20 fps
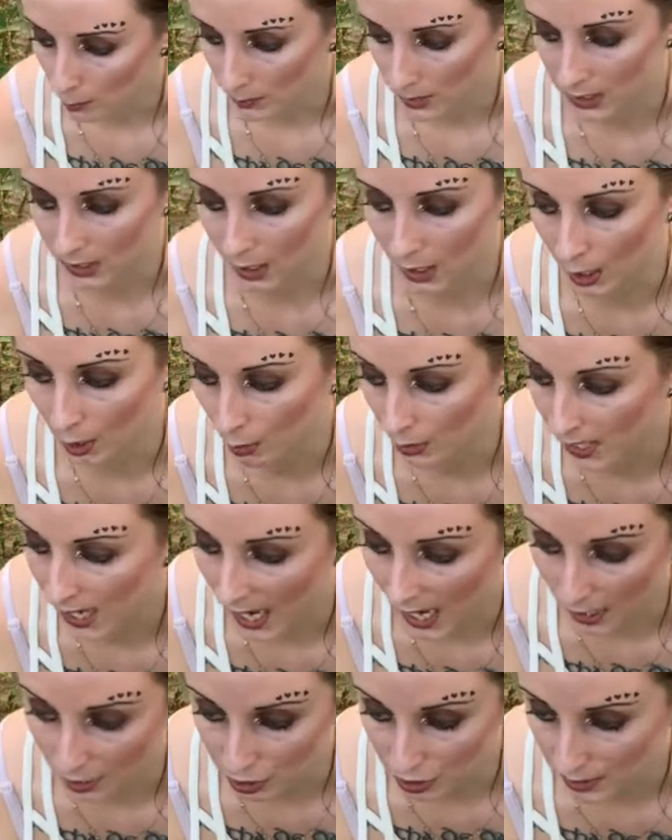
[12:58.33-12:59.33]
So
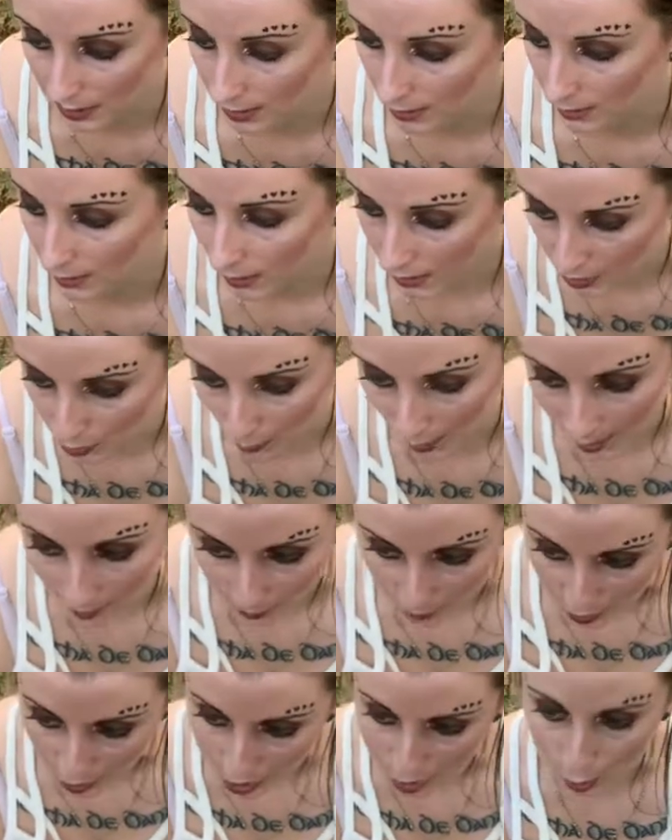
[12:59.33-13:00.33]
yeah, just it's great
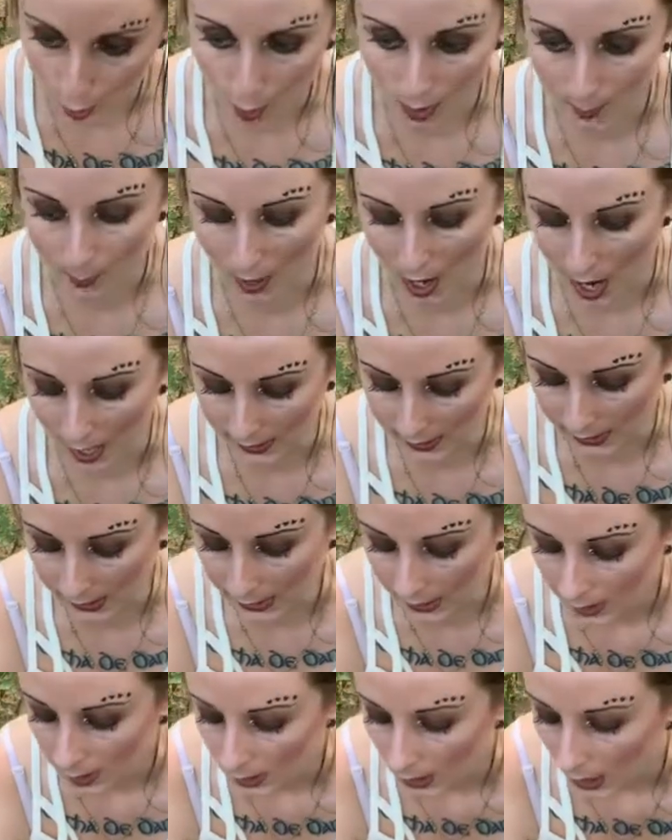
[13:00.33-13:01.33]
for a sore body.